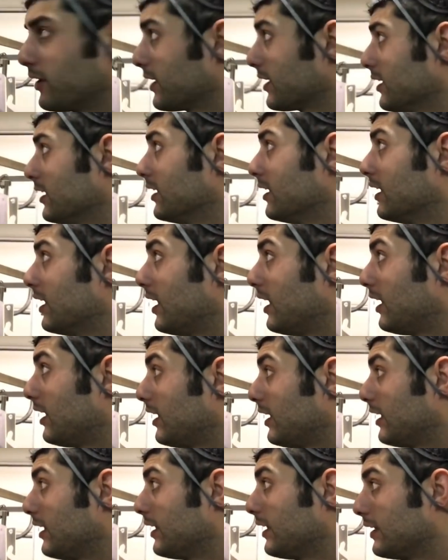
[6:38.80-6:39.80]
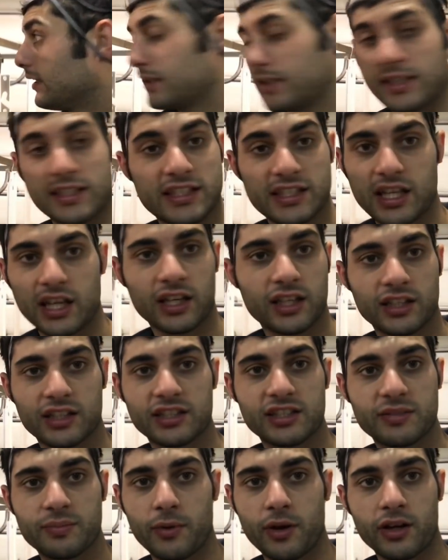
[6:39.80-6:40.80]
it, it's not going to
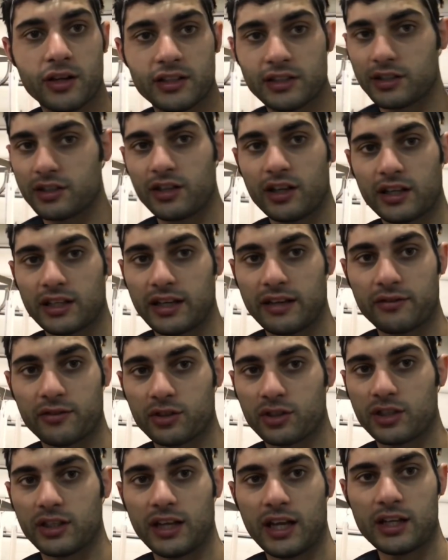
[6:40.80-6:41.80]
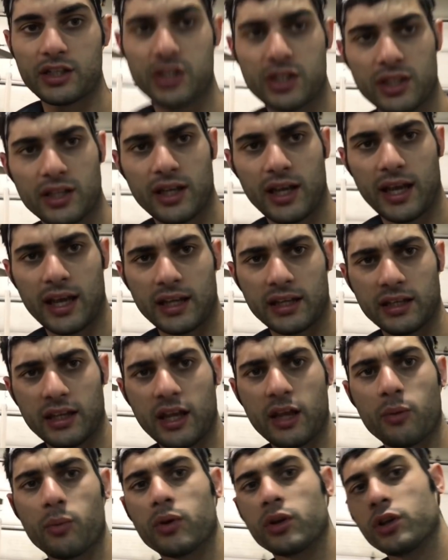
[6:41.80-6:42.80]
spark, you're not going to have good connection, and
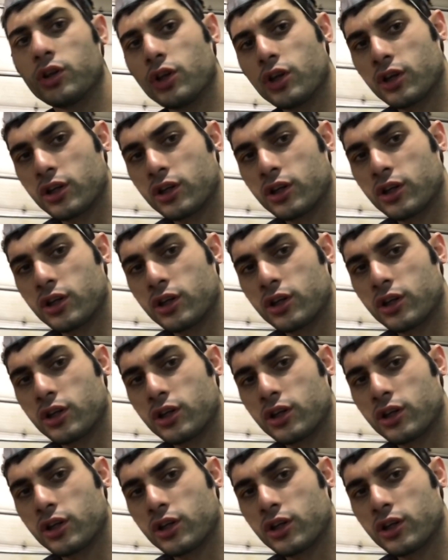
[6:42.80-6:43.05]
it will